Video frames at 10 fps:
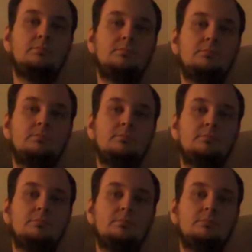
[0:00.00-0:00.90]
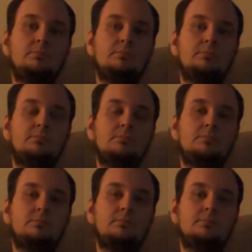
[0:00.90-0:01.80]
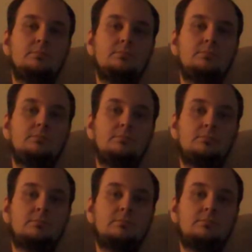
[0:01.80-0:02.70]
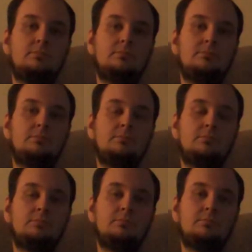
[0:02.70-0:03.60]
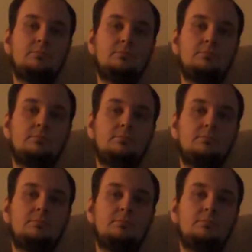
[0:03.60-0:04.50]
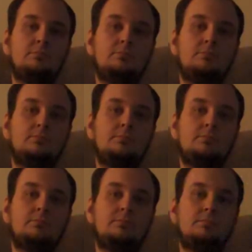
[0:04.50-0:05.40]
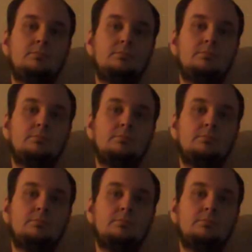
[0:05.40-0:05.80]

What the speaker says: The person shown says nothing.